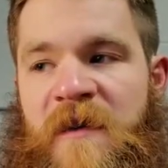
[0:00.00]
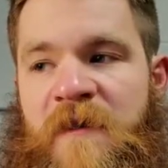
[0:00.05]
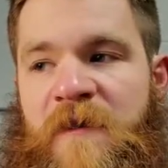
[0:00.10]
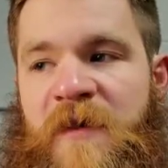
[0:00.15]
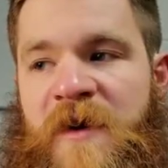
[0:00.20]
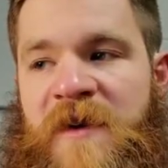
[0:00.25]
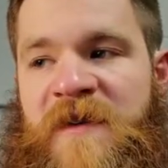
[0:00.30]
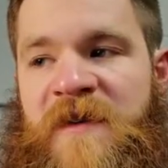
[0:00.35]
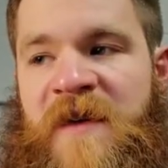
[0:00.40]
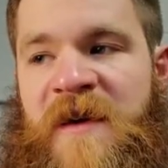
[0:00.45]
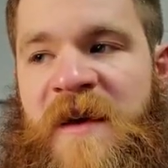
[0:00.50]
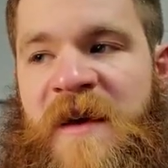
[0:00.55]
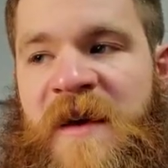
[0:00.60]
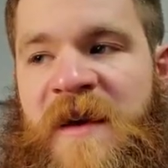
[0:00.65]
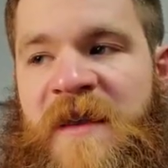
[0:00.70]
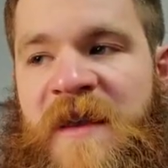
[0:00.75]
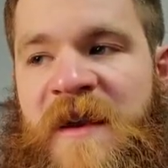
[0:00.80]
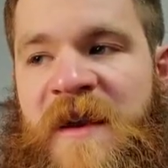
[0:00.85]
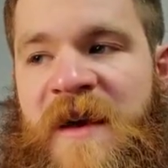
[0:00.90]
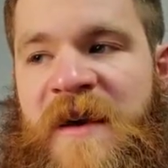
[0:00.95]
but
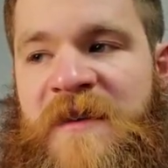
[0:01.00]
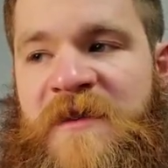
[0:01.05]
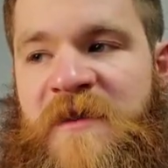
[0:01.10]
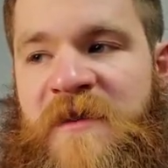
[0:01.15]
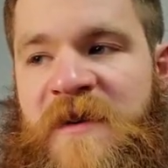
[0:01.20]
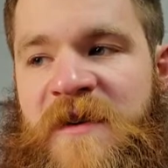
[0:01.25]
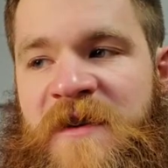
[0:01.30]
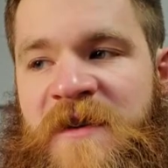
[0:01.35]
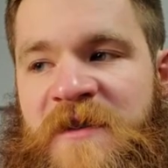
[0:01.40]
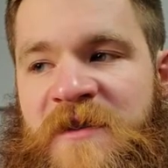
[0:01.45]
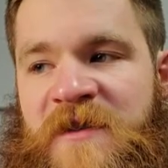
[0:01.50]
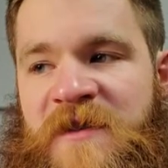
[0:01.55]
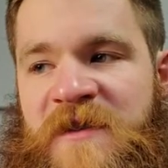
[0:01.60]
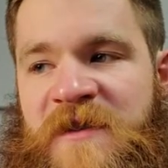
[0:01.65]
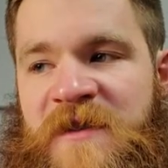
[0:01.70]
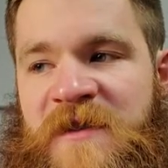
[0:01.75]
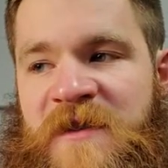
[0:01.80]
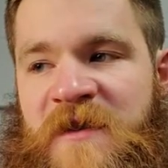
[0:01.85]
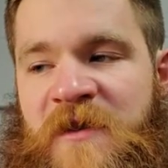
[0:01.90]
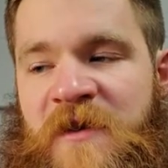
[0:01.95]
in the nicer
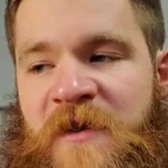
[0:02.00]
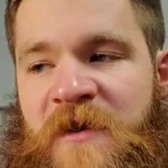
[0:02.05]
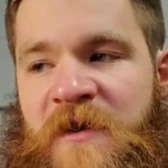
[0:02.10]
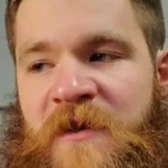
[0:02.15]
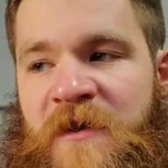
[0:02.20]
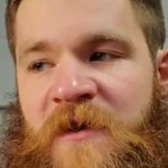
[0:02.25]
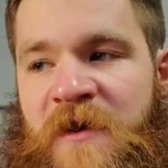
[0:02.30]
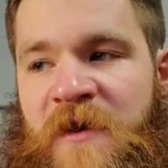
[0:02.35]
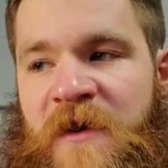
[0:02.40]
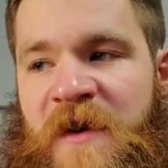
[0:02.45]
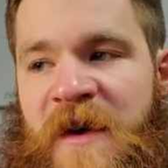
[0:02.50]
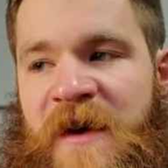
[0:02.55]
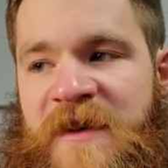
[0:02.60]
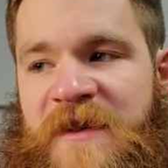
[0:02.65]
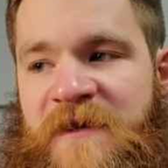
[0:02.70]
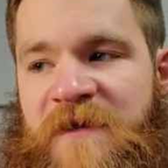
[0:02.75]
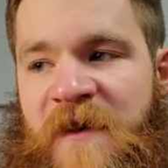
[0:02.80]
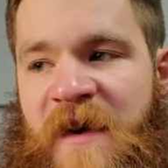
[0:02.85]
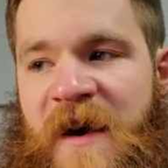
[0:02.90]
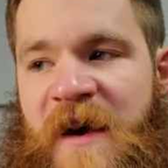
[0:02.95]
conditions, they're a
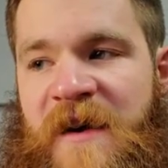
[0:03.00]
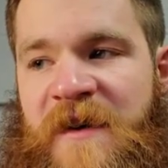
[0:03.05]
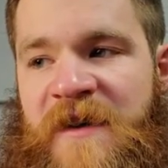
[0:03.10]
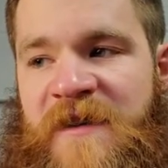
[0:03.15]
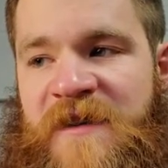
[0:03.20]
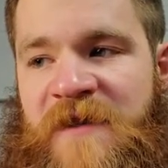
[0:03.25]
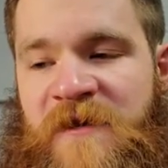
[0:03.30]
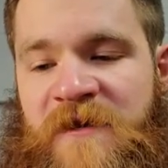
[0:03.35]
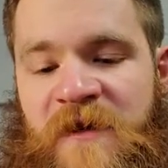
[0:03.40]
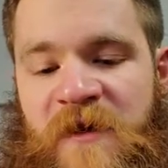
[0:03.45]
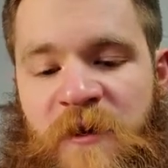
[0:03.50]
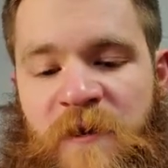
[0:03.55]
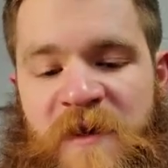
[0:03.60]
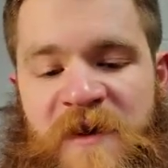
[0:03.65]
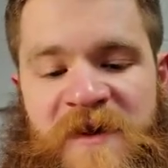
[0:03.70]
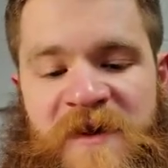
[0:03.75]
nice find. It's a little bit